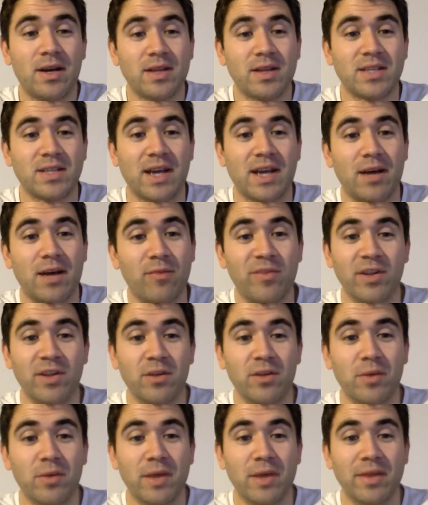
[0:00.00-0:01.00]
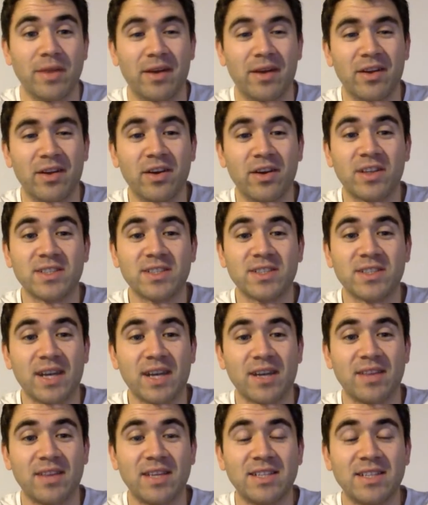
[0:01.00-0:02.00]
to help Villa win. Now, it looks
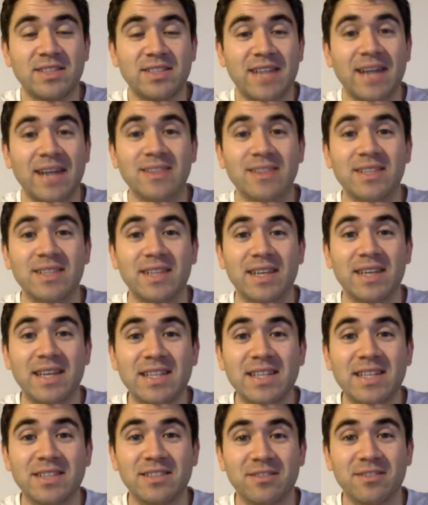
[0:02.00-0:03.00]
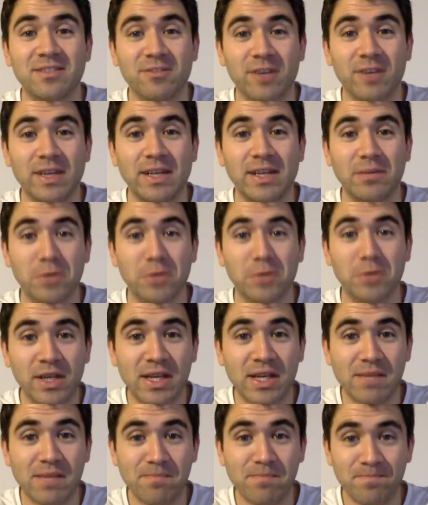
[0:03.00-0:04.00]
like this tactic isn't really
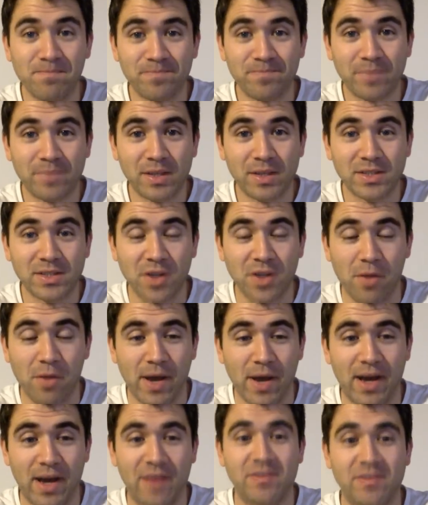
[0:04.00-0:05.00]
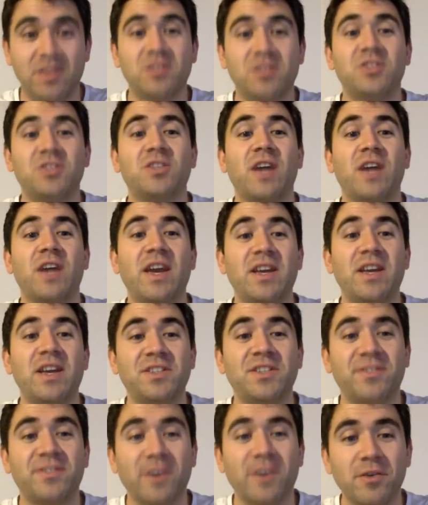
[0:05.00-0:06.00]
working, so I might have to
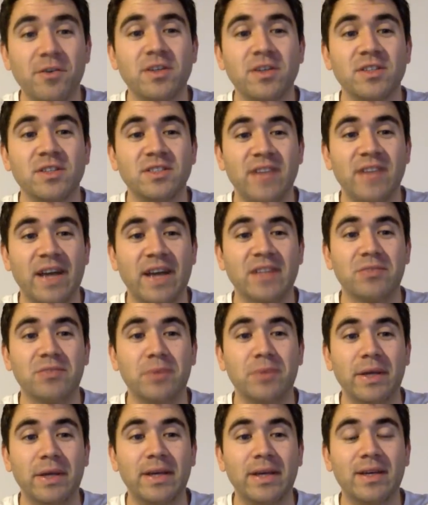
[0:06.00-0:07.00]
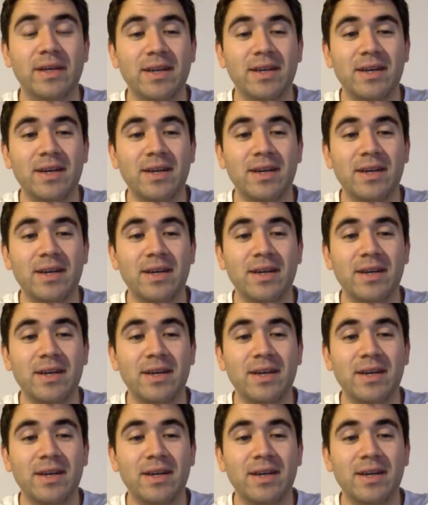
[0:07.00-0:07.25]
change focus next week.